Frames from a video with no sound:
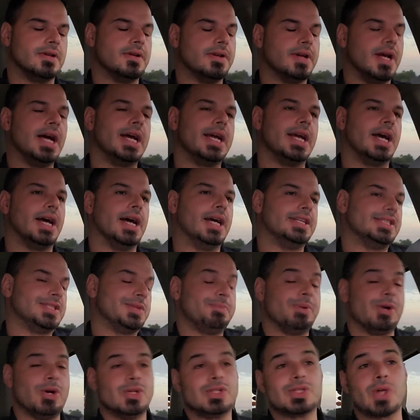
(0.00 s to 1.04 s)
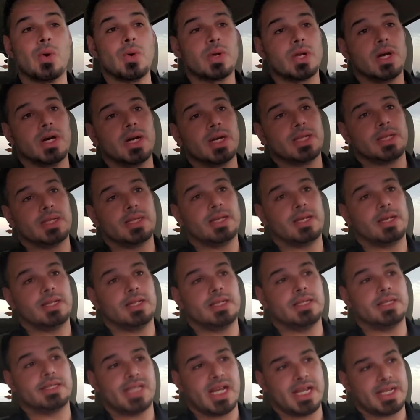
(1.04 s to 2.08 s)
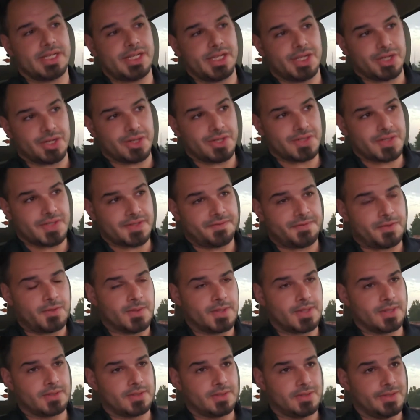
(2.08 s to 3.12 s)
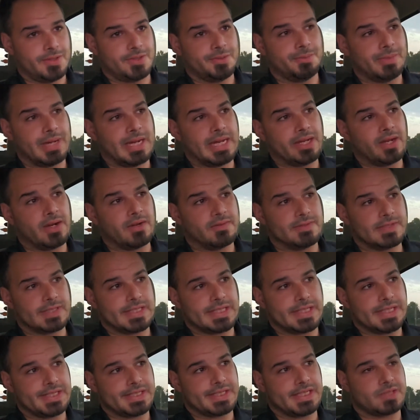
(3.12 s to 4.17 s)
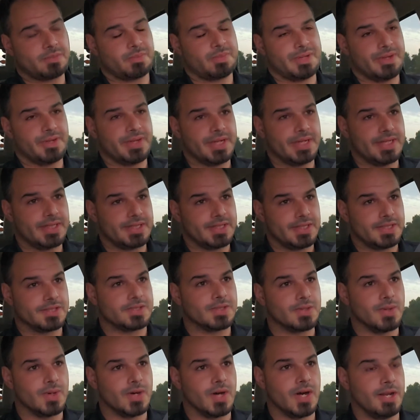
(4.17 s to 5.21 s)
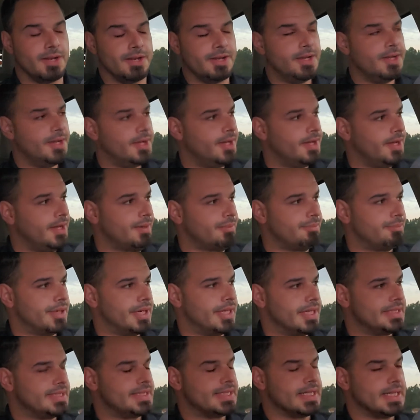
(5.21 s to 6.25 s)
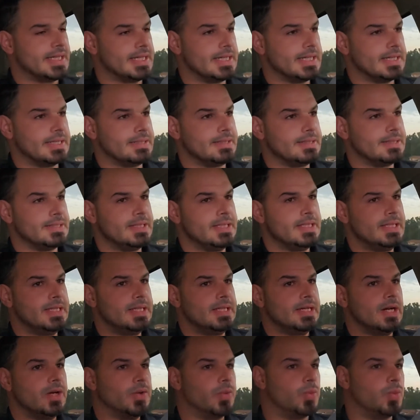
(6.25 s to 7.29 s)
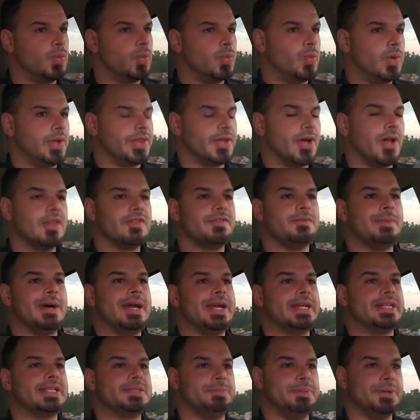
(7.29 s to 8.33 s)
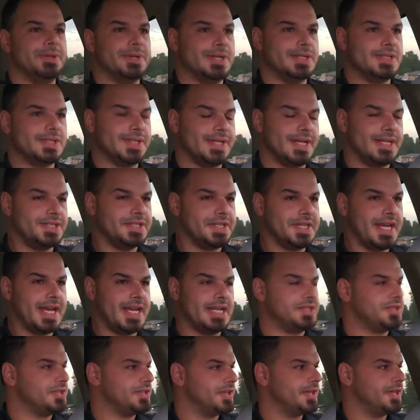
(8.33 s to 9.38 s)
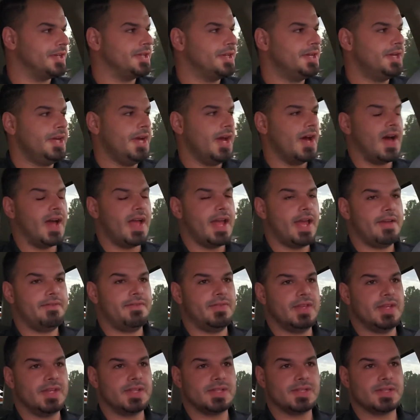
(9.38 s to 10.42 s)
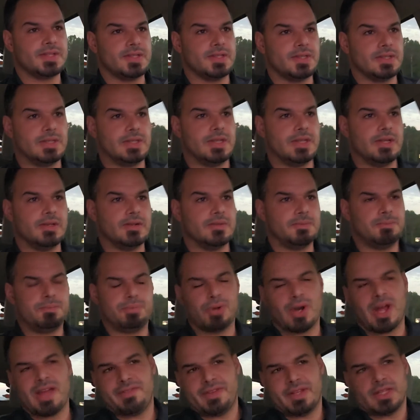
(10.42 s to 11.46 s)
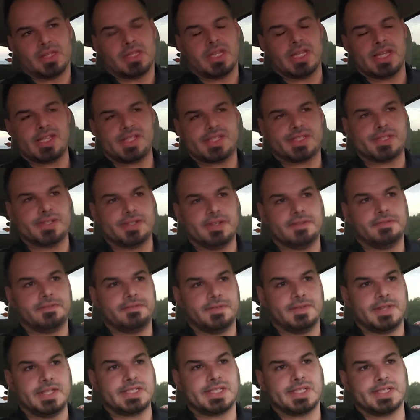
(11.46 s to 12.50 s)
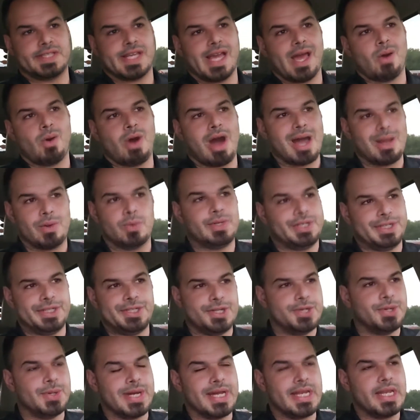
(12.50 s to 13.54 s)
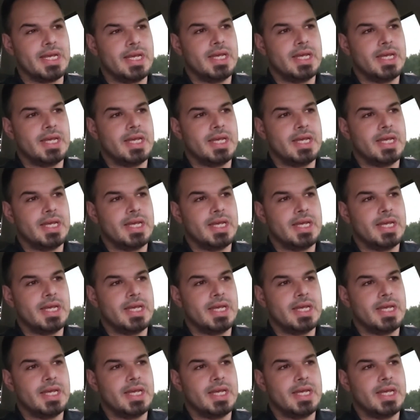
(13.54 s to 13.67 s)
I suppose, going on 10 years, if you include my overseas experience and so on, but with all of my experience in education, I have this, private list of this is how I would do it.